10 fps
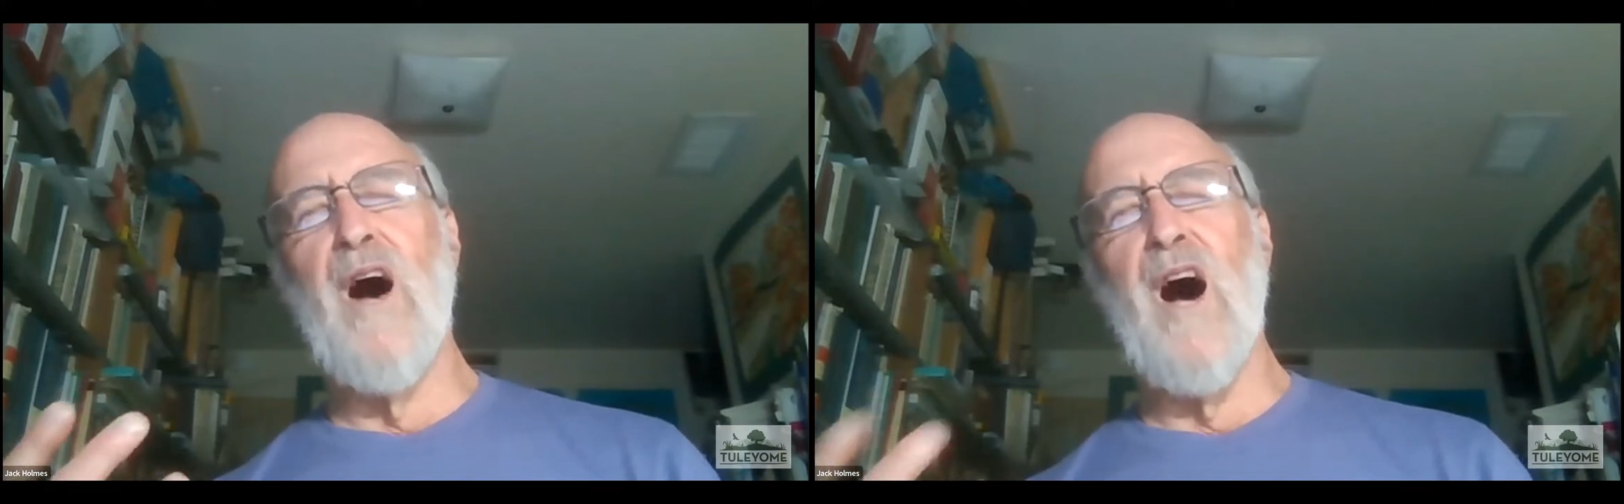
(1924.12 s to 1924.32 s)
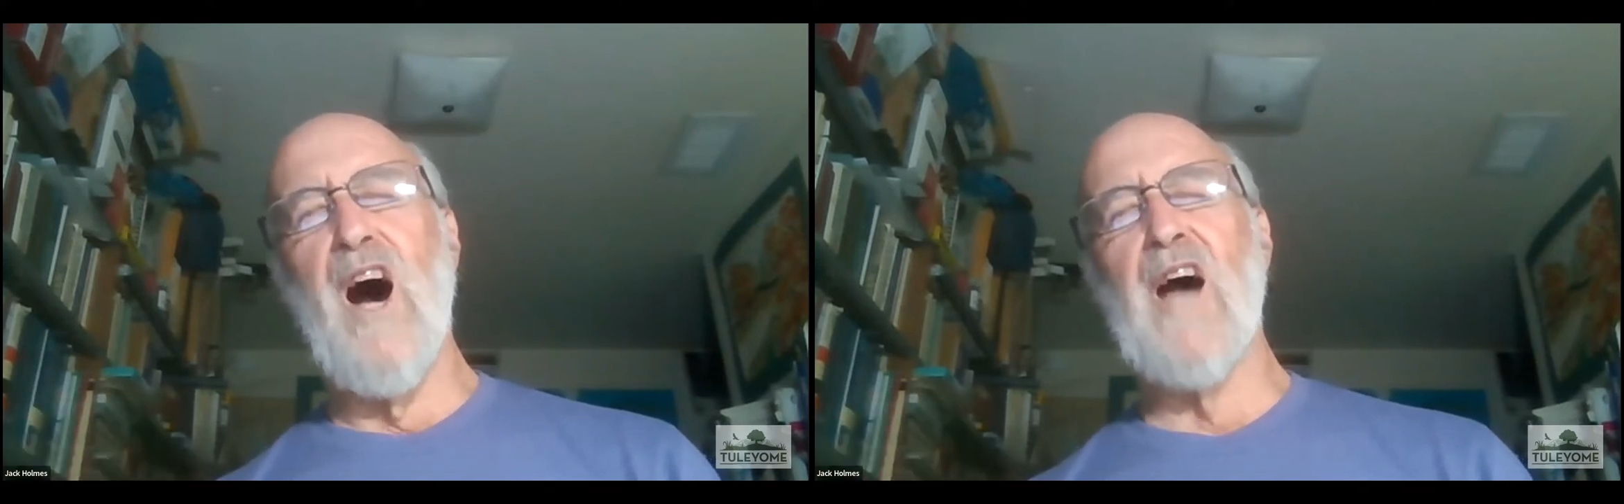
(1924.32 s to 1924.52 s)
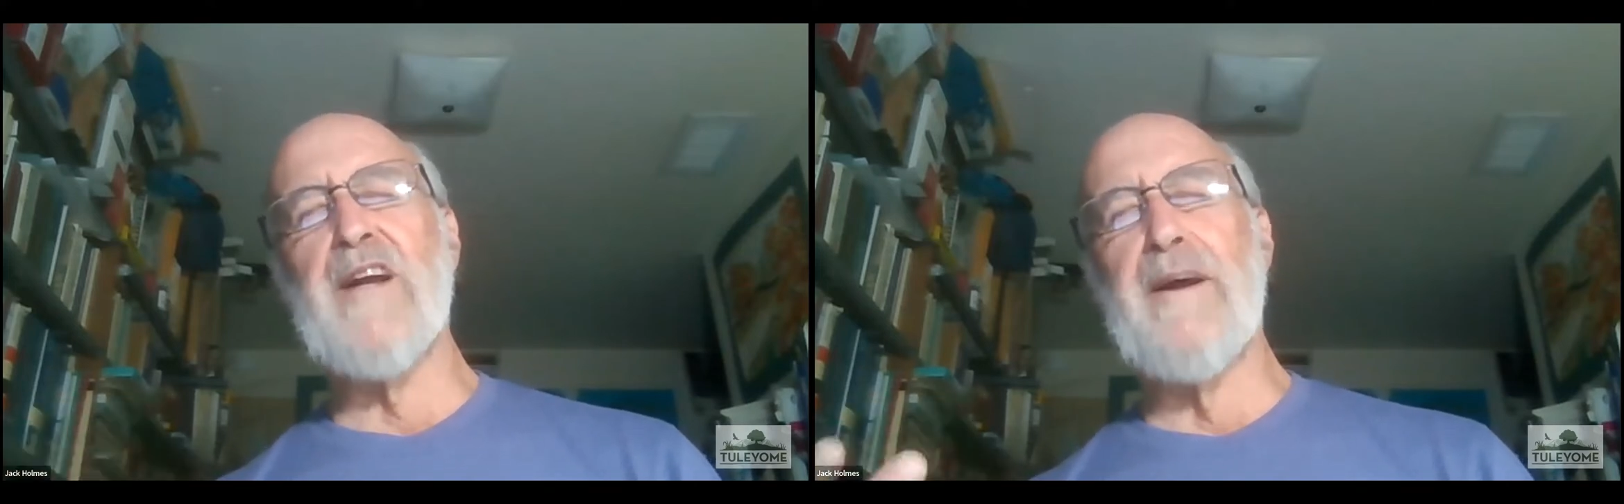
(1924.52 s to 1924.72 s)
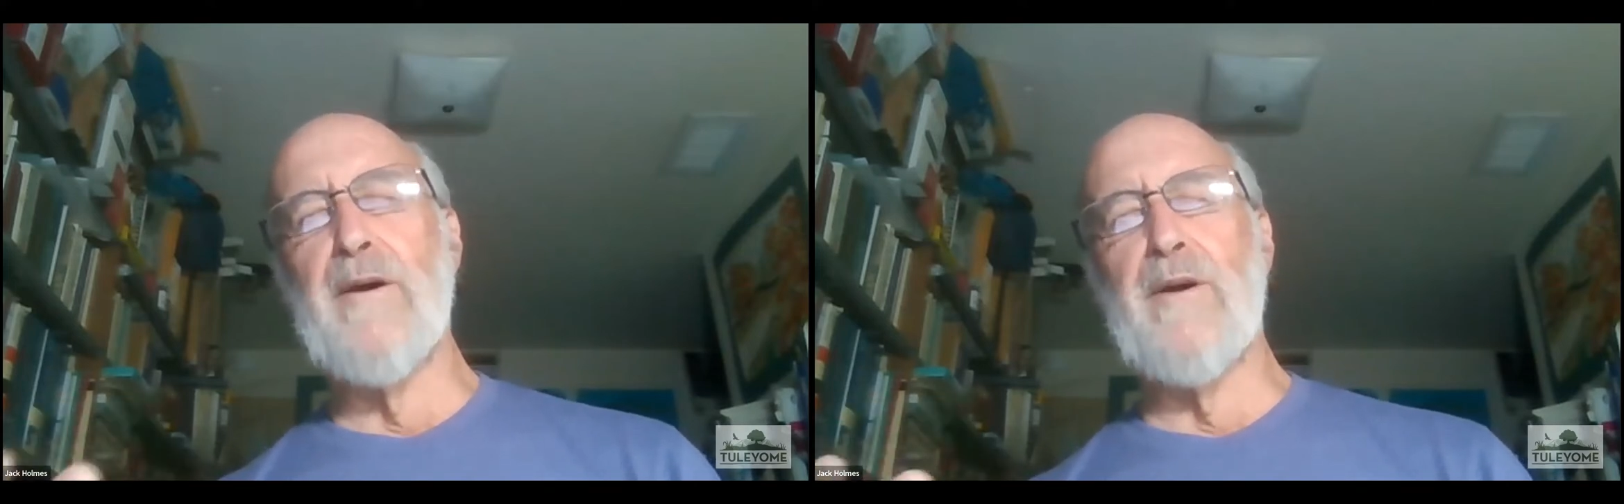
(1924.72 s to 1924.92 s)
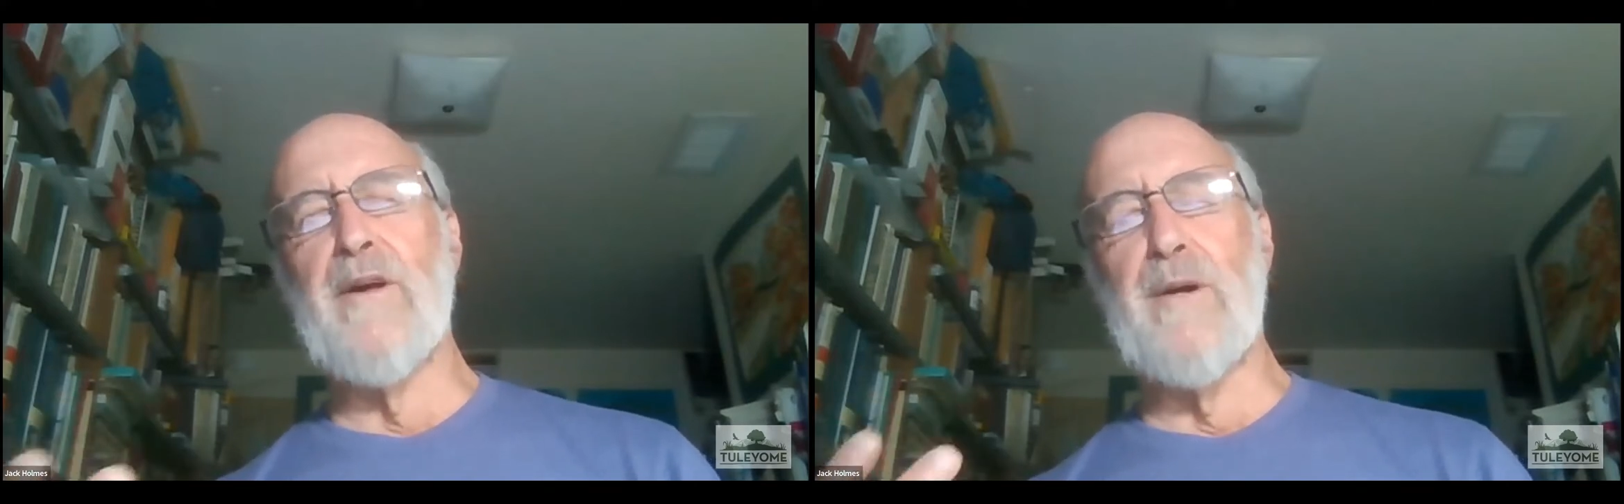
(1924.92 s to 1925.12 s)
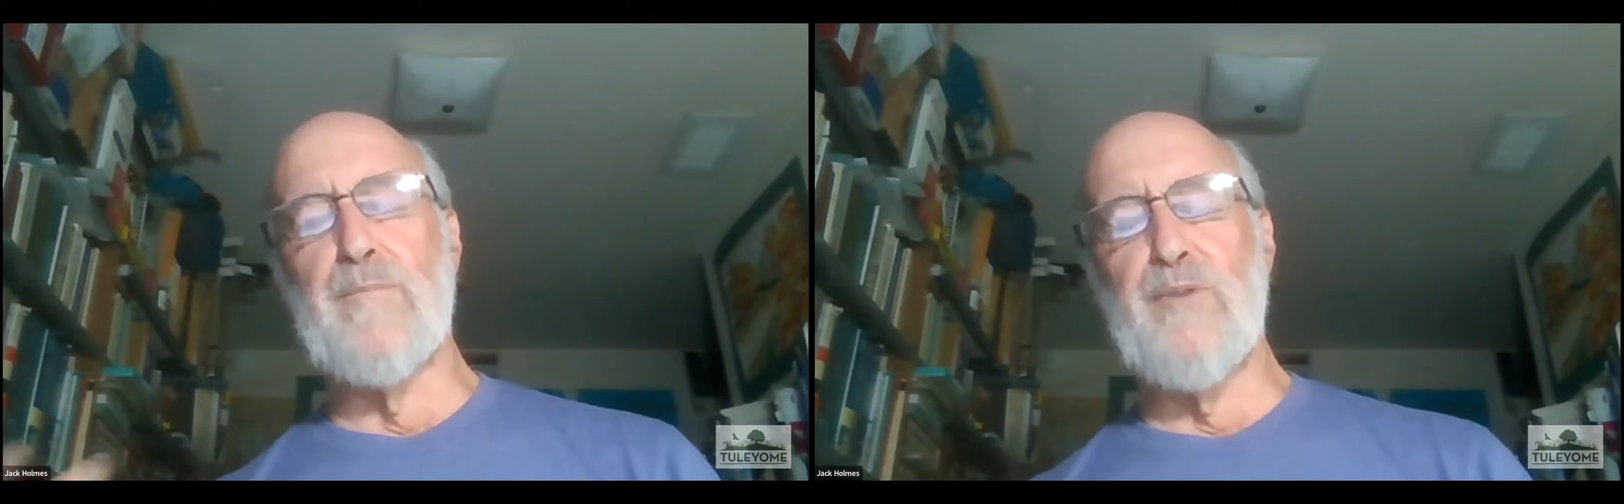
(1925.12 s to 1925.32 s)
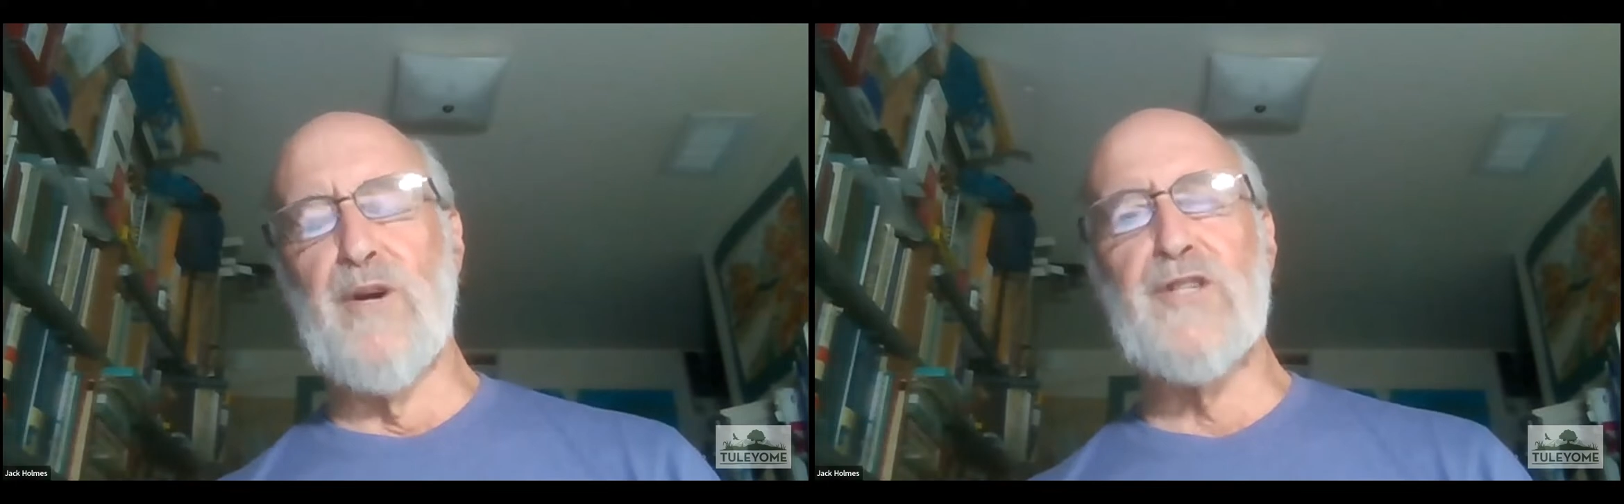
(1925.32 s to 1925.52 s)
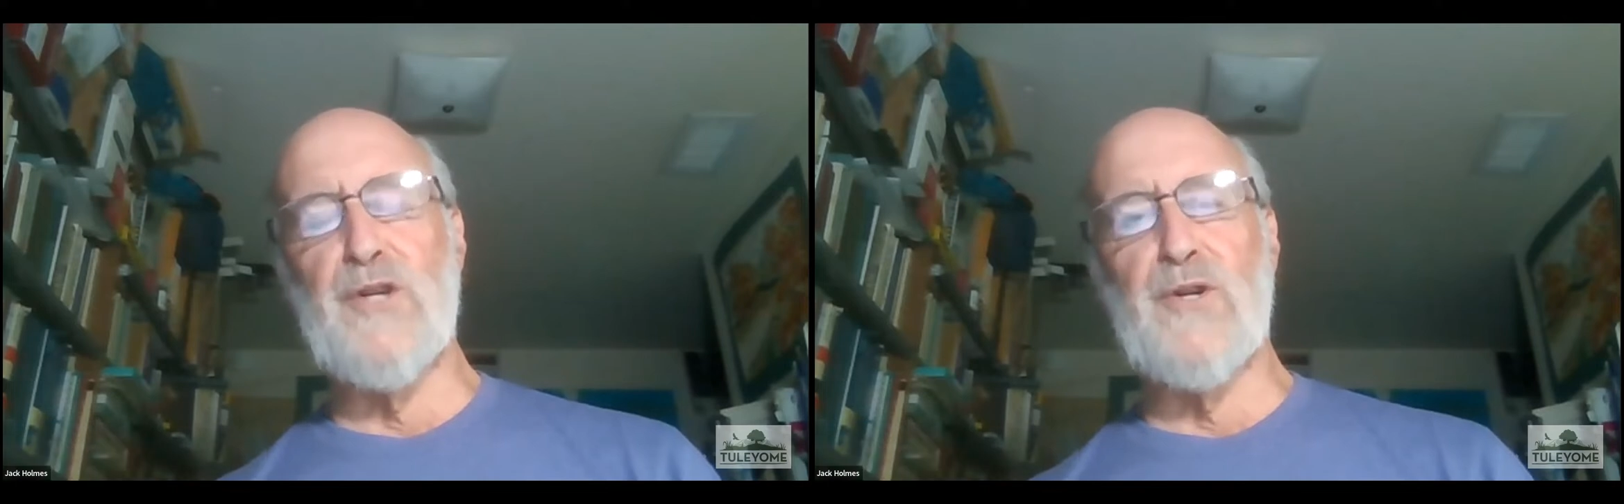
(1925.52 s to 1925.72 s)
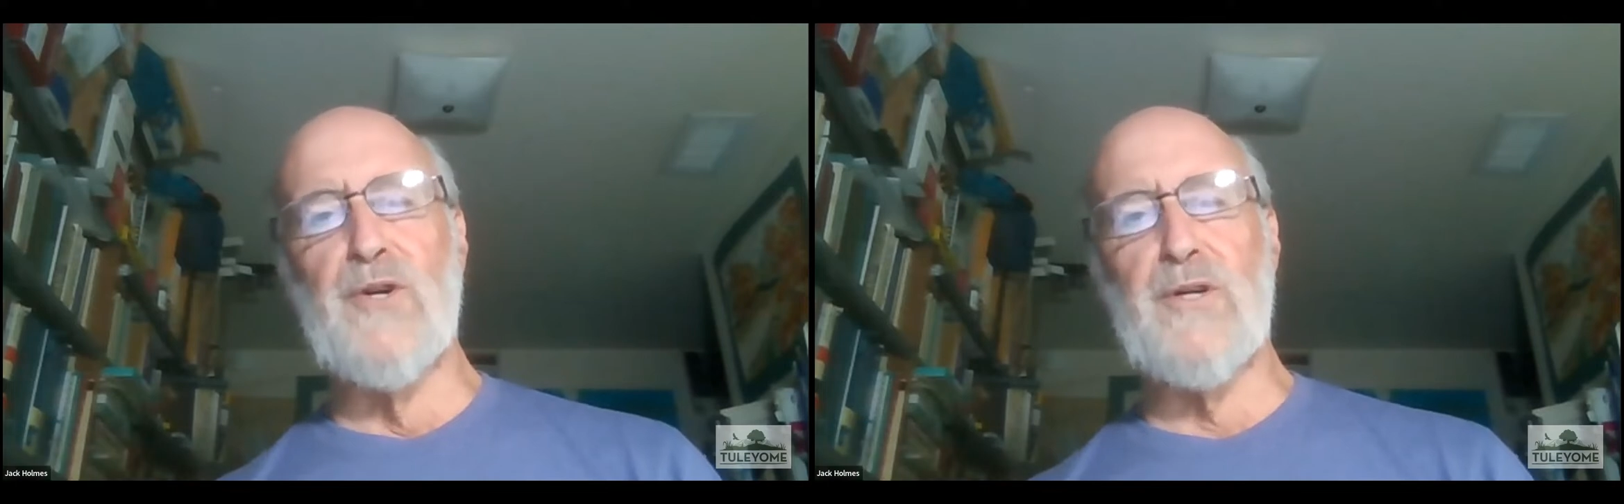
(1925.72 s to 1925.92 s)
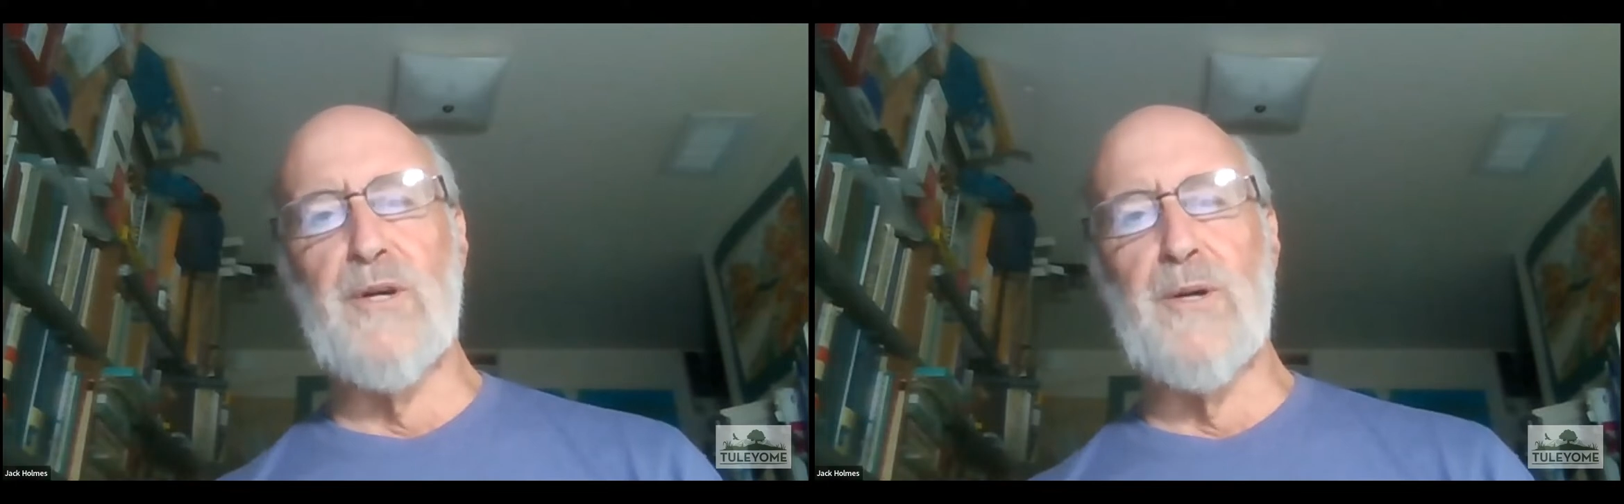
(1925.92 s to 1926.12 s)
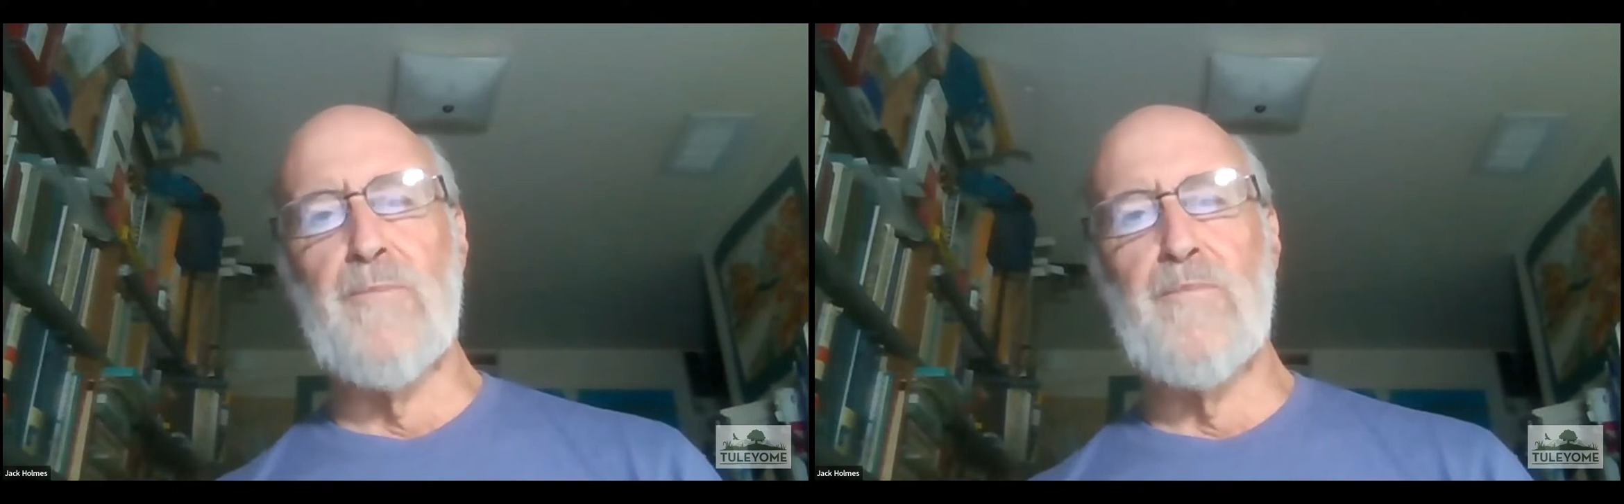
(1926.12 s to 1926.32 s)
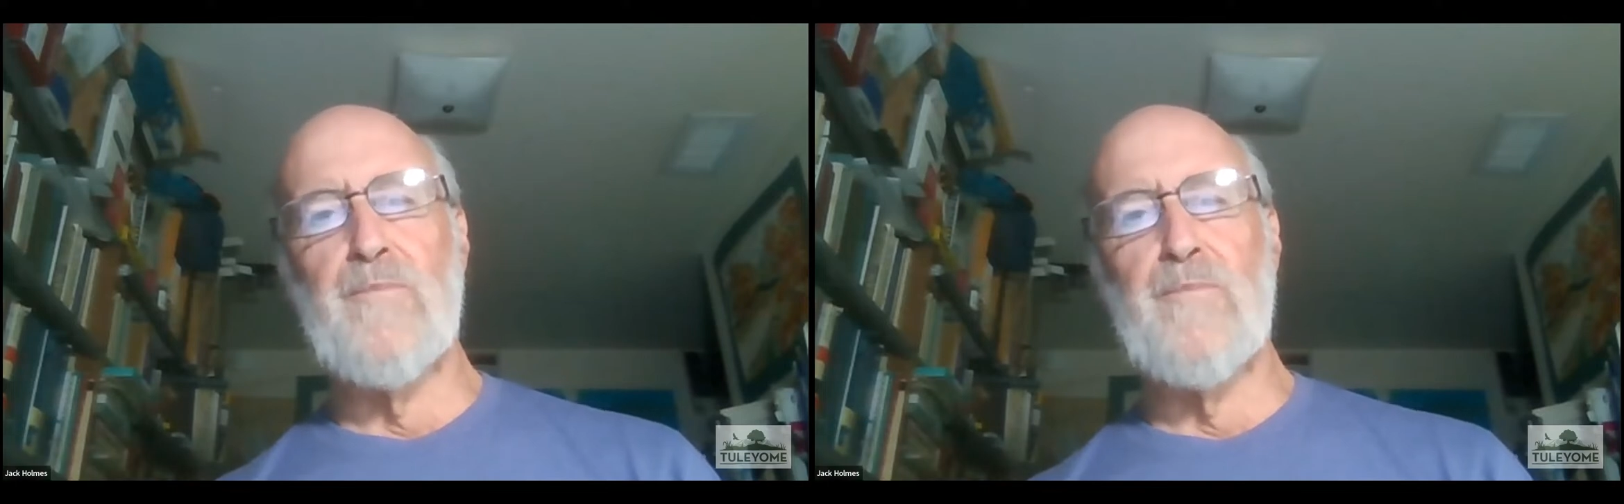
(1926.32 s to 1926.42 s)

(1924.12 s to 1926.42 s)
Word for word: hot air in a pressure cooker,